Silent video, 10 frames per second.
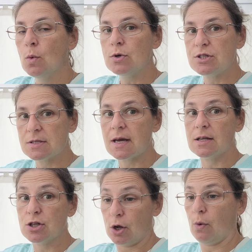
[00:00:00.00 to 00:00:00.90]
was just
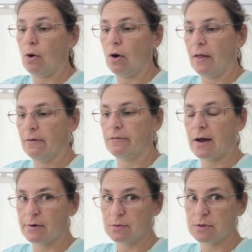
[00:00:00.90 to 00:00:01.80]
getting too hot and the
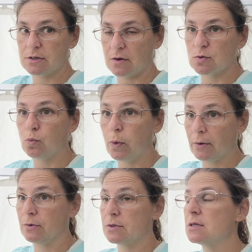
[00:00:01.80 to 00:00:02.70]
flowers were starting to
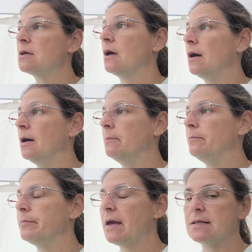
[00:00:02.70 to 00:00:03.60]
wilt
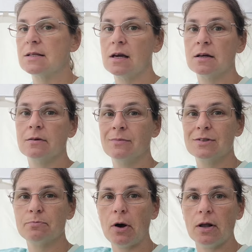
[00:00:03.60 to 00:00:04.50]
um, it's like
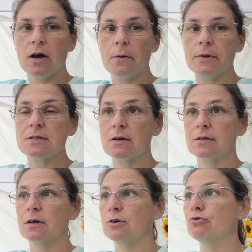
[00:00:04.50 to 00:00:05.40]
polycarbonate so it's
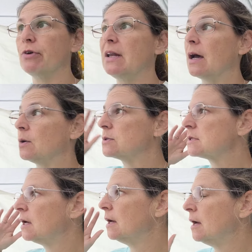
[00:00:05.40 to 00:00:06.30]
like a greenhouse
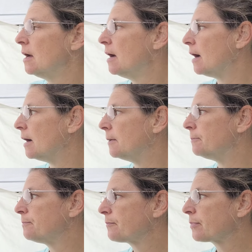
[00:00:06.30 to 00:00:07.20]

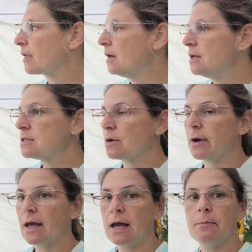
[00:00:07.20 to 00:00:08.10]
um, so
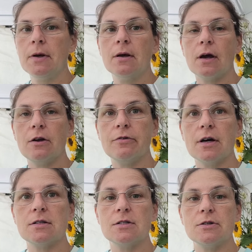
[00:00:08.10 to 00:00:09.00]
I came
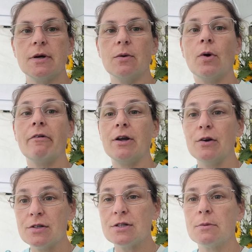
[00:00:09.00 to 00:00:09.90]
over to do it where I
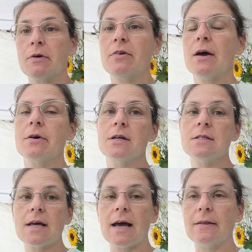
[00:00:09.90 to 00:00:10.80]
used to do my
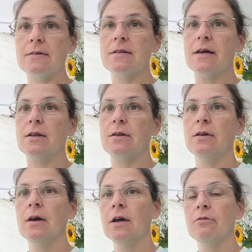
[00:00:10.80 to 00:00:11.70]
flowers and then
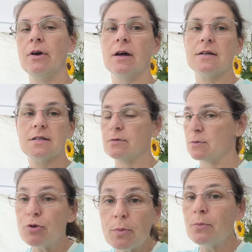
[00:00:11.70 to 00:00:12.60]
realised there was a
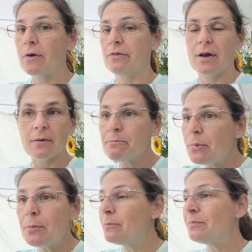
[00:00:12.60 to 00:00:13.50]
problem with the,
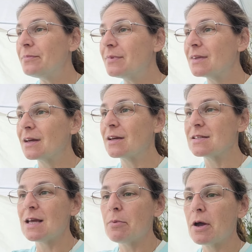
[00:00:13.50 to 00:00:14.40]
the
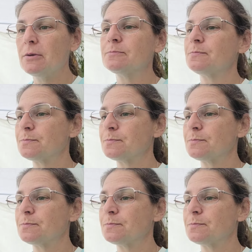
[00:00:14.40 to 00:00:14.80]
gazebo.